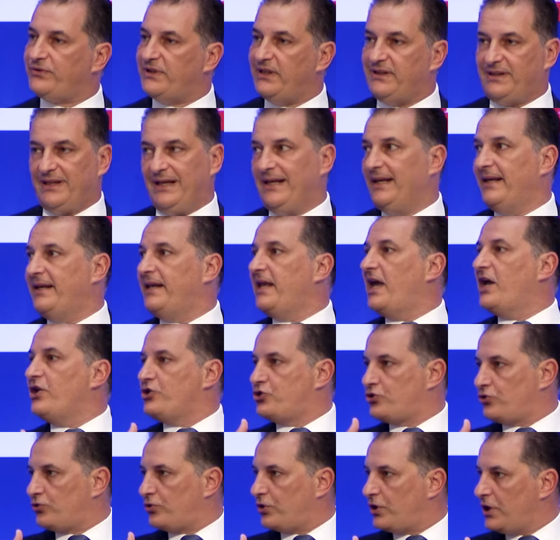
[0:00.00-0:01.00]
the
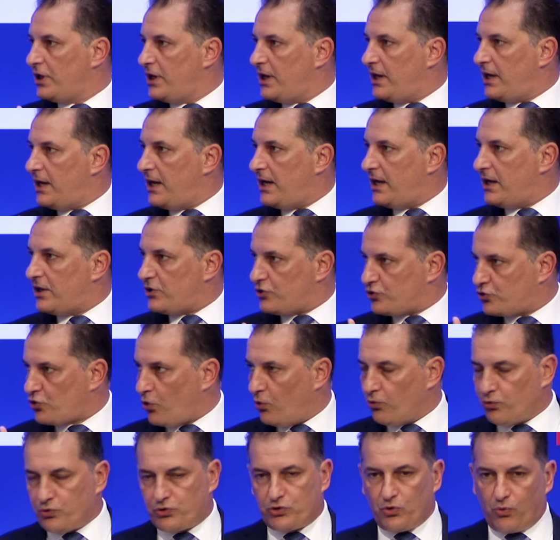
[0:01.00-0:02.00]
delineation
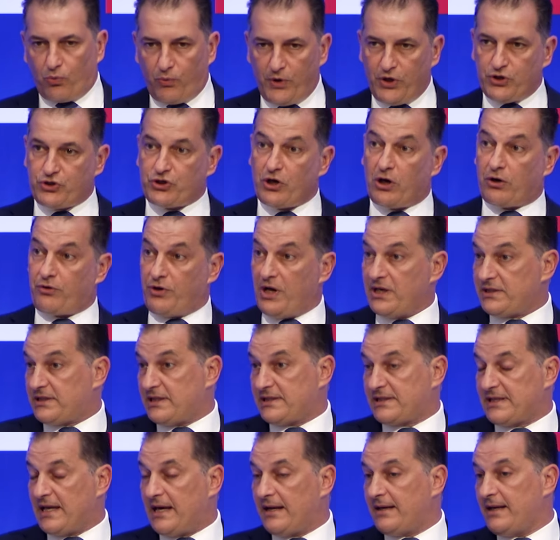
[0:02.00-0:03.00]
zones, which are
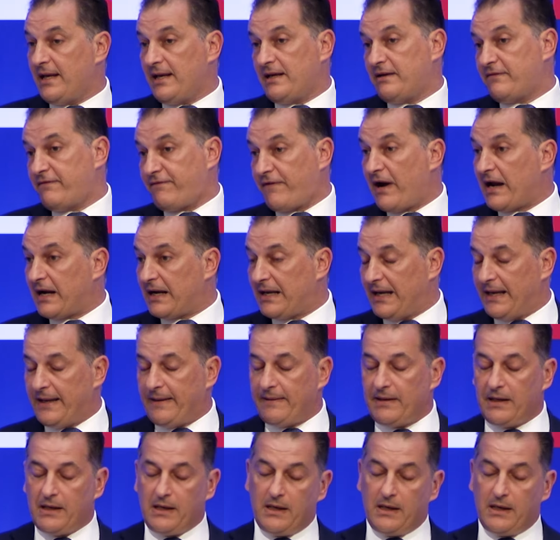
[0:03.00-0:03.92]
necessary. And frankly,